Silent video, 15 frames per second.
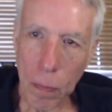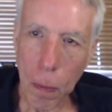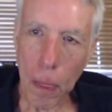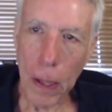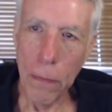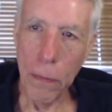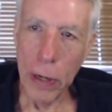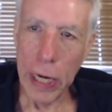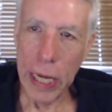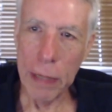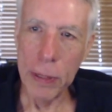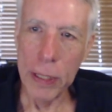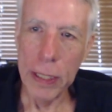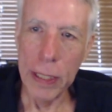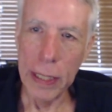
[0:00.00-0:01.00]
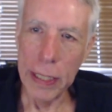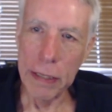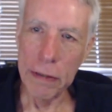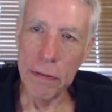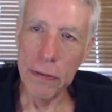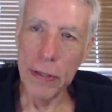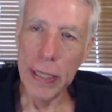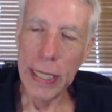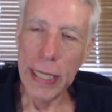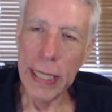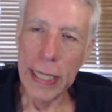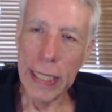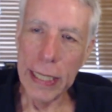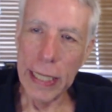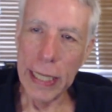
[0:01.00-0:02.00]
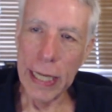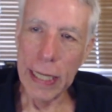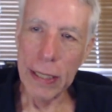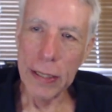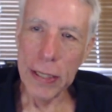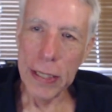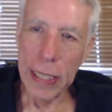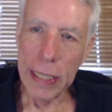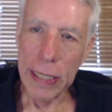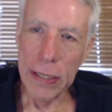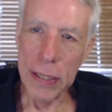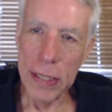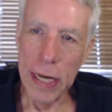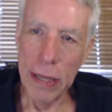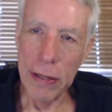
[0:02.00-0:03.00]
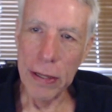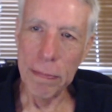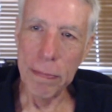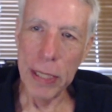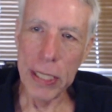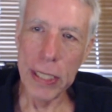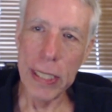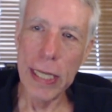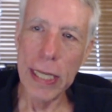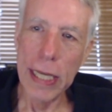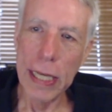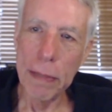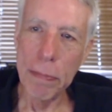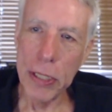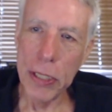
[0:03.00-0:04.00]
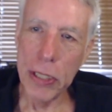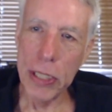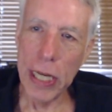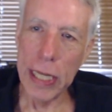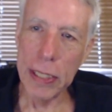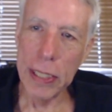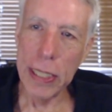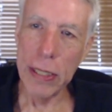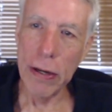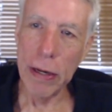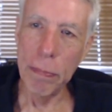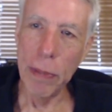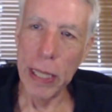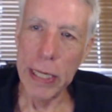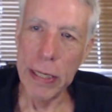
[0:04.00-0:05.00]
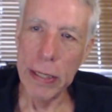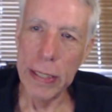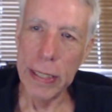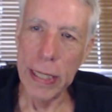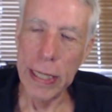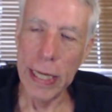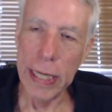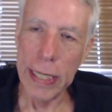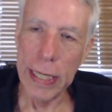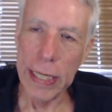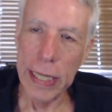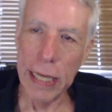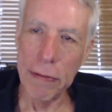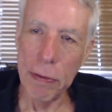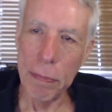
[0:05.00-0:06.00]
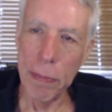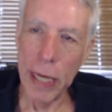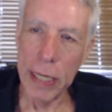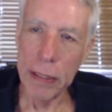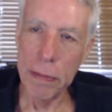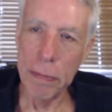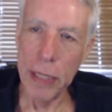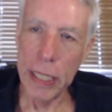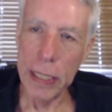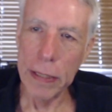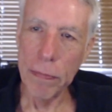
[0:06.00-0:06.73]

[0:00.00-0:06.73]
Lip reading: We're able to live. Yeah, it looks like there's another missed chance here. I blundered, and then he gave it back to me.